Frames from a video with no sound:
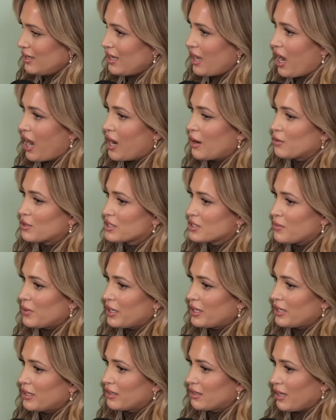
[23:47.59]
Yeah, I was
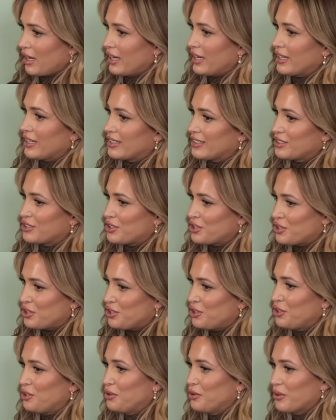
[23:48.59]
spending like
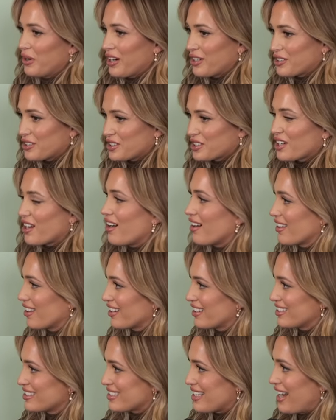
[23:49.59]

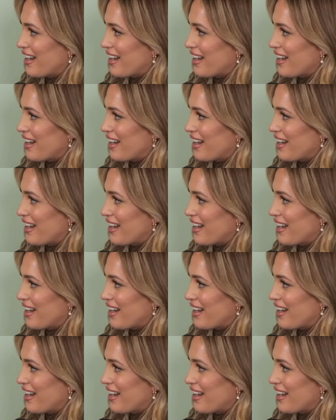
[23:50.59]
$200